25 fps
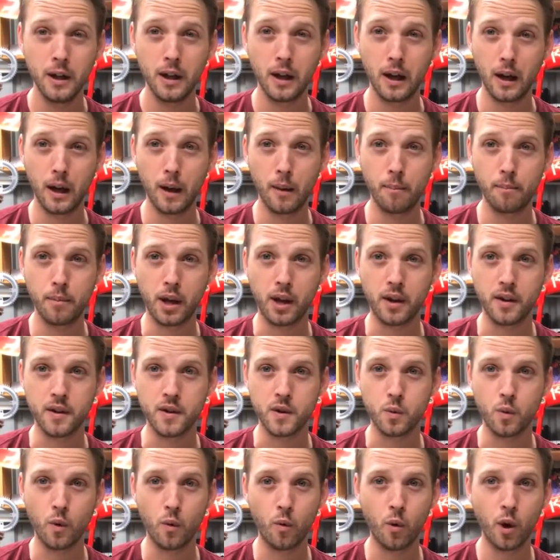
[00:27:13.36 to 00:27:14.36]
because
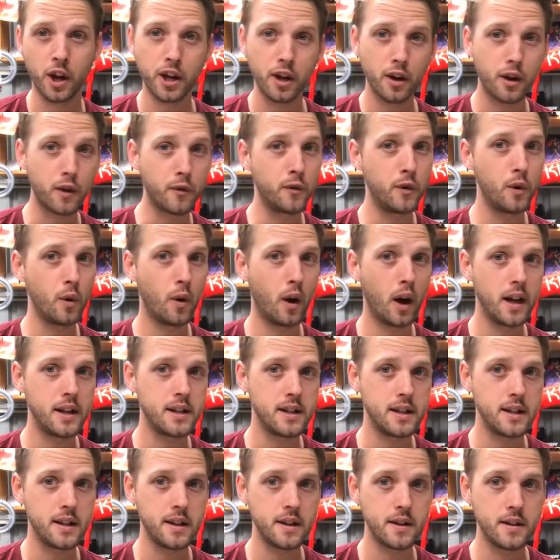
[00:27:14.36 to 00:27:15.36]
we're working on a few
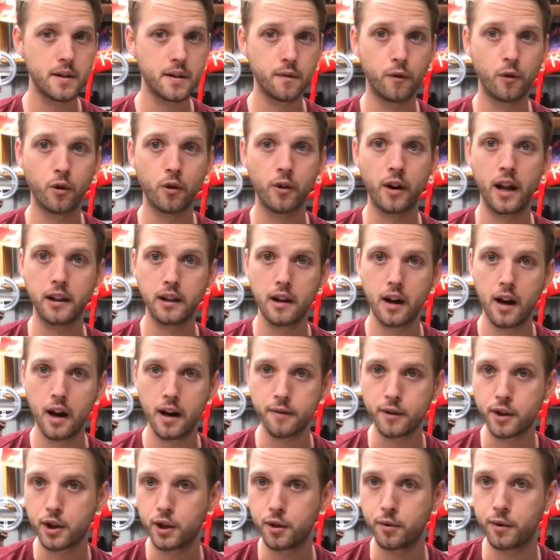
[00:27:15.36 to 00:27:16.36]
ideas for our live
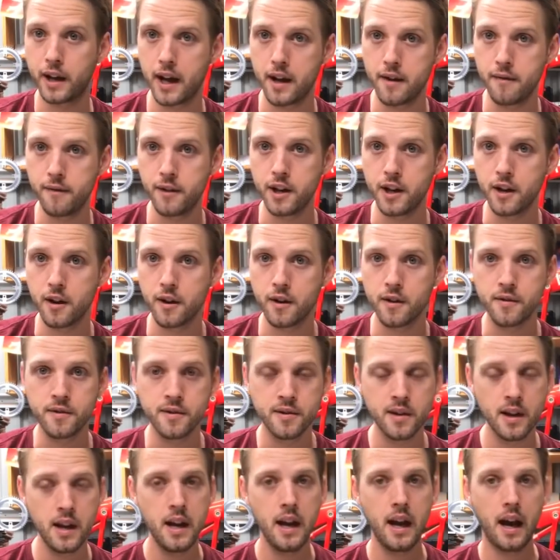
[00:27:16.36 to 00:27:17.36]
Q&A videos,
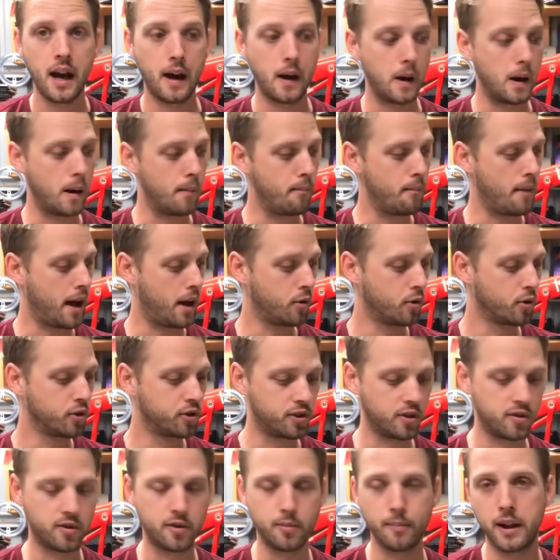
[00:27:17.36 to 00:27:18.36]
and also
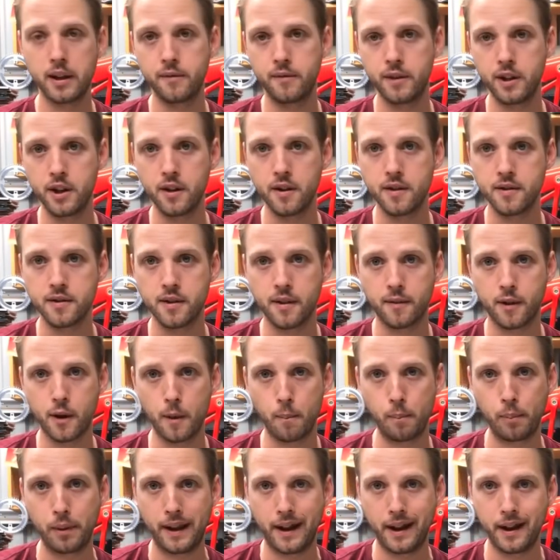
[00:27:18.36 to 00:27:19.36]
some other videos I've got
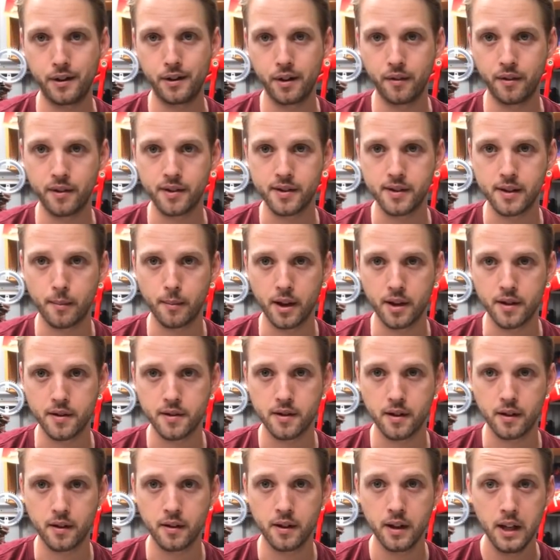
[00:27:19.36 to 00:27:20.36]
planned over summer.
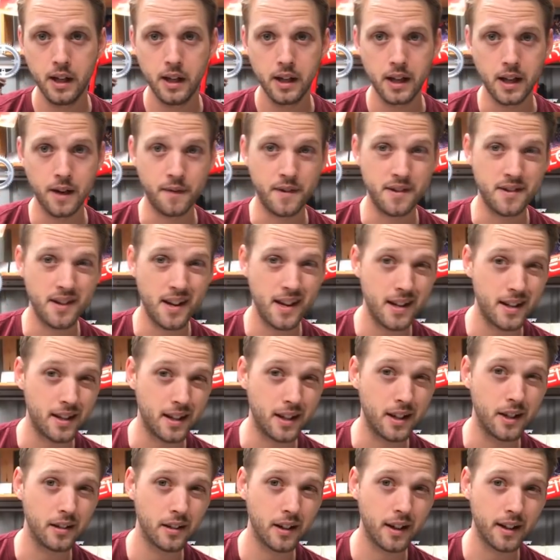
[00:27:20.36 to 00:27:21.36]
So if there's anything
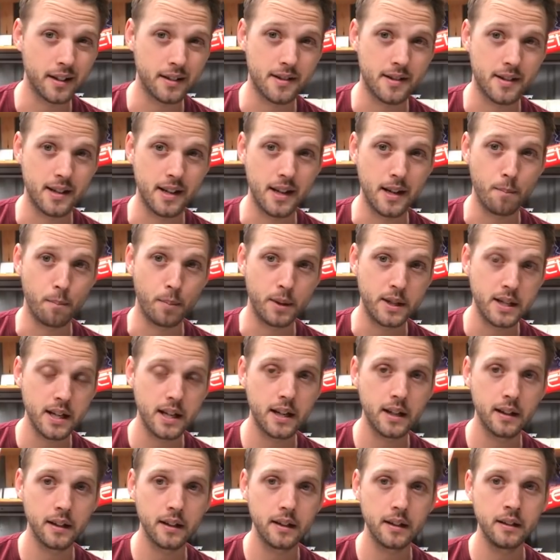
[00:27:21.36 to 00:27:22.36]
you'd like to see in
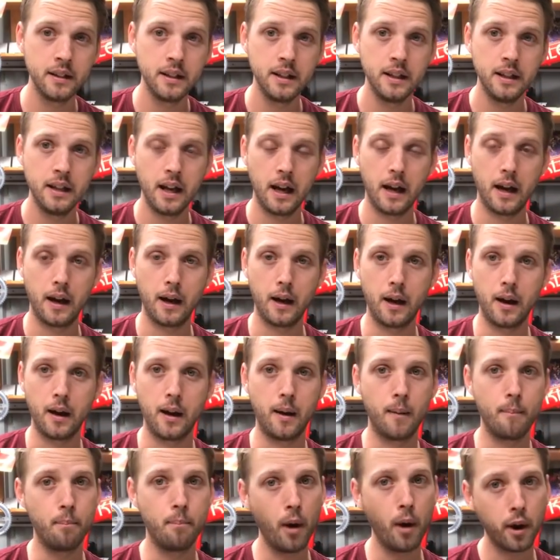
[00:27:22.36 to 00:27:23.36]
particular,
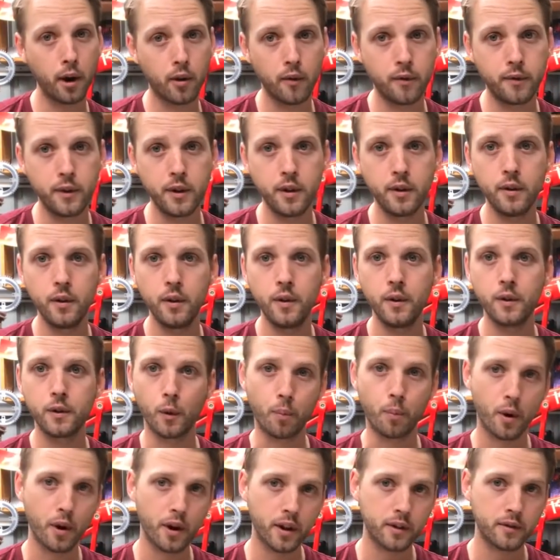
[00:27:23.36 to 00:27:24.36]
bike reviews or
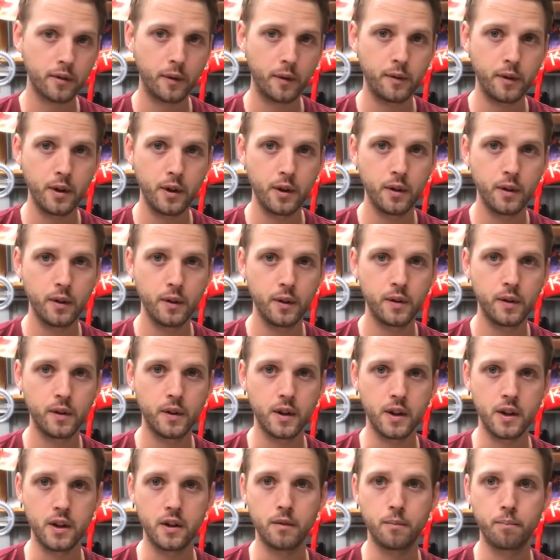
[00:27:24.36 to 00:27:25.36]
product reviews that
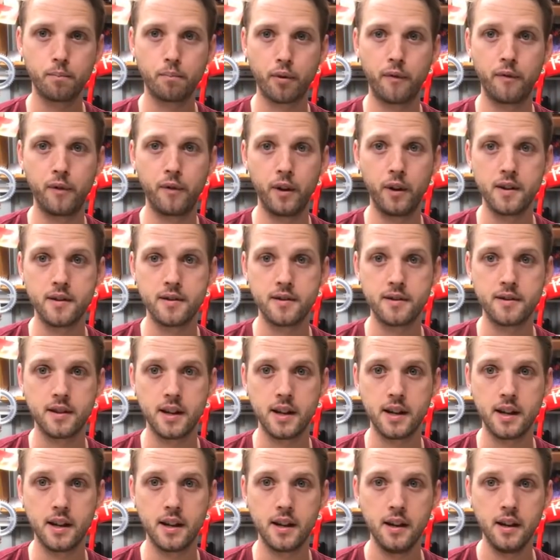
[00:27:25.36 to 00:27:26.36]
you prefer to see,